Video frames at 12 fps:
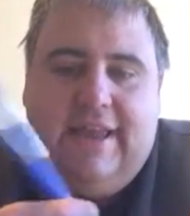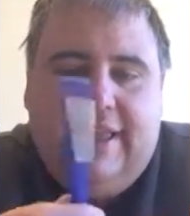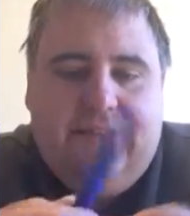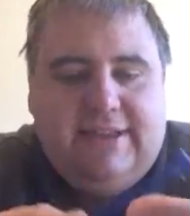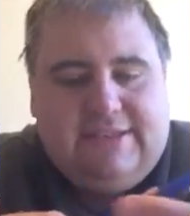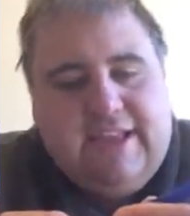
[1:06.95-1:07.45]

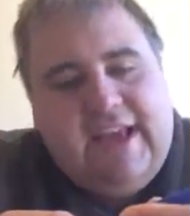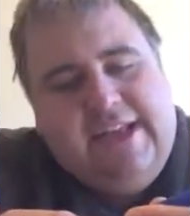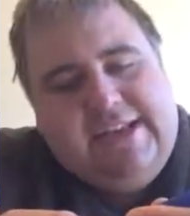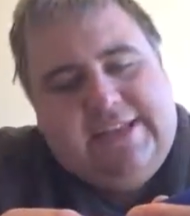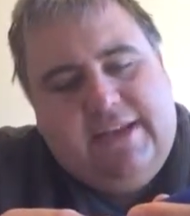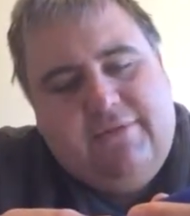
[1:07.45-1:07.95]
In this
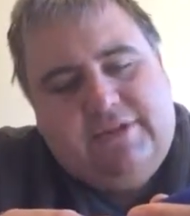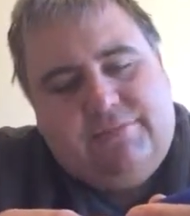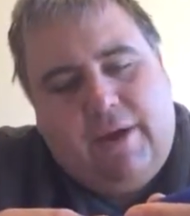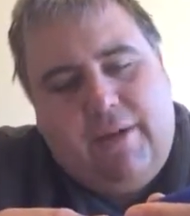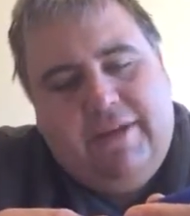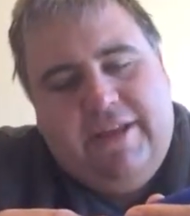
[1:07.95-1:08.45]
case, it was
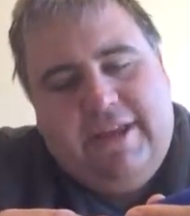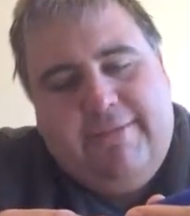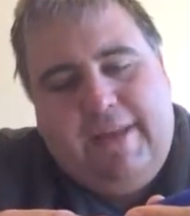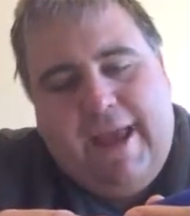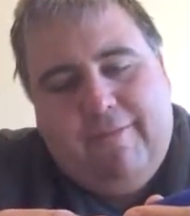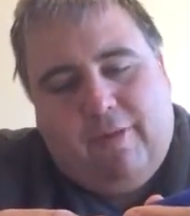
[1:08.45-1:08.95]
probably
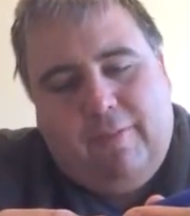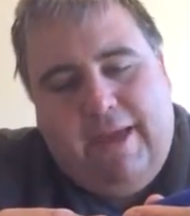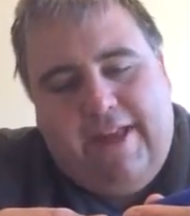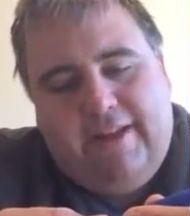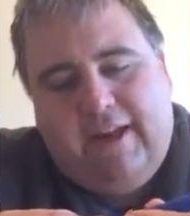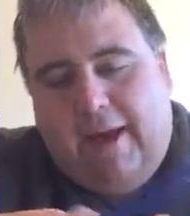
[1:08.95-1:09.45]
the
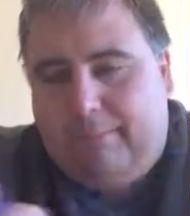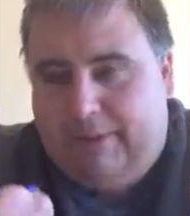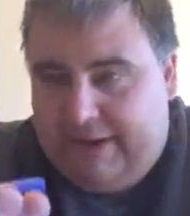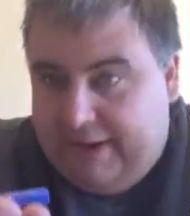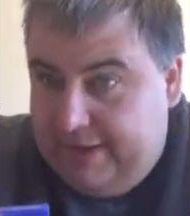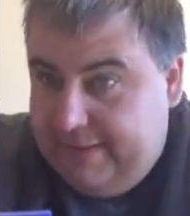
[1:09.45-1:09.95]
Papermate
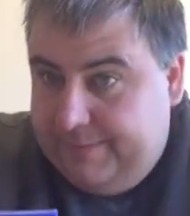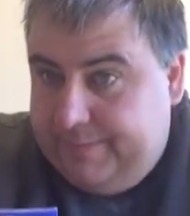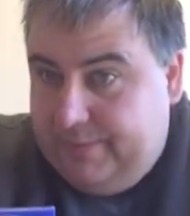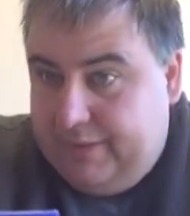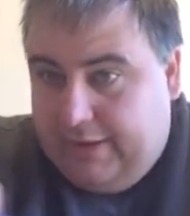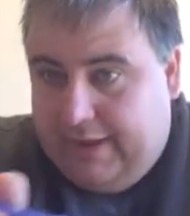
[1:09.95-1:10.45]
Company,
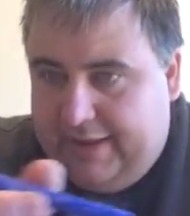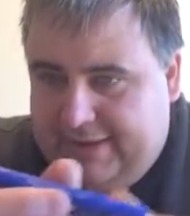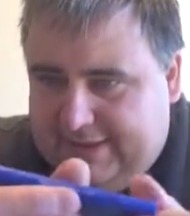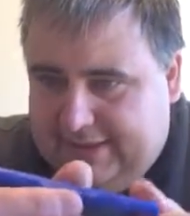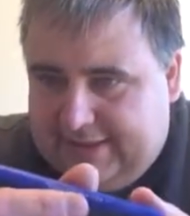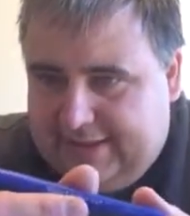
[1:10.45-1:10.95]
okay,
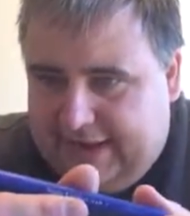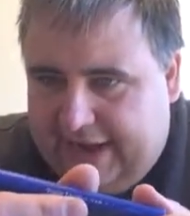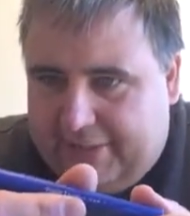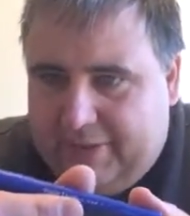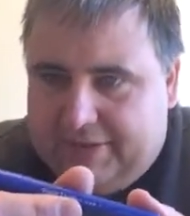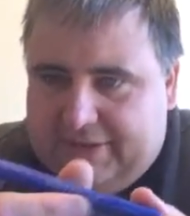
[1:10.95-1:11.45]
because that's the
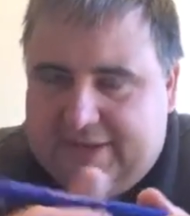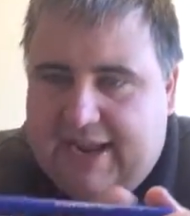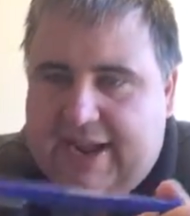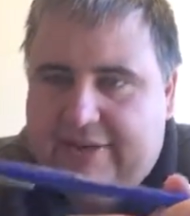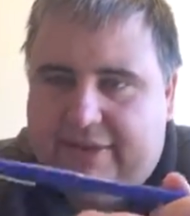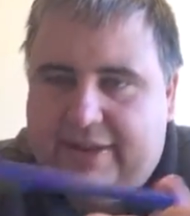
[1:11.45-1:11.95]
name on the
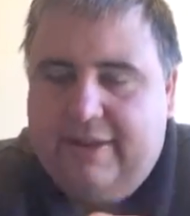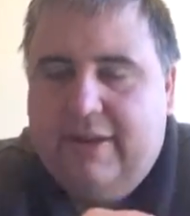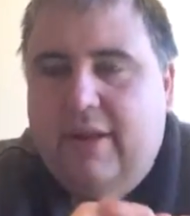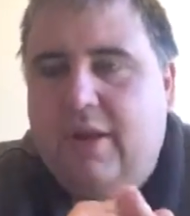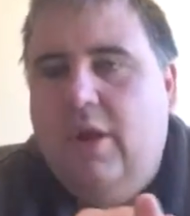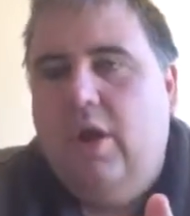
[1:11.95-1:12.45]
side of
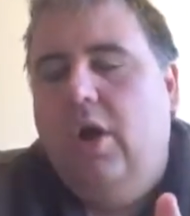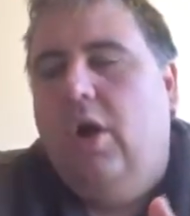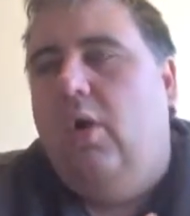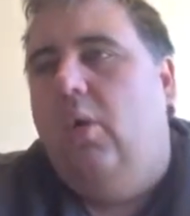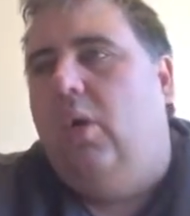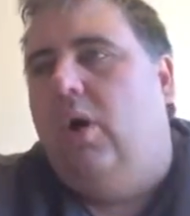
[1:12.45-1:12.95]
it,
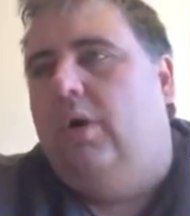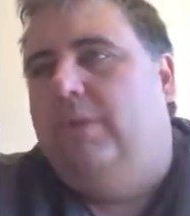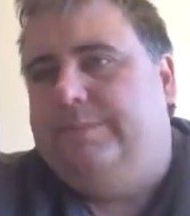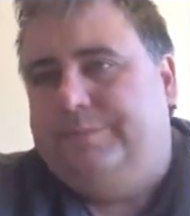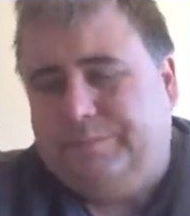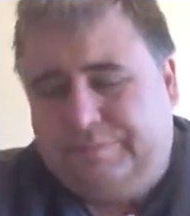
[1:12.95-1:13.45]
or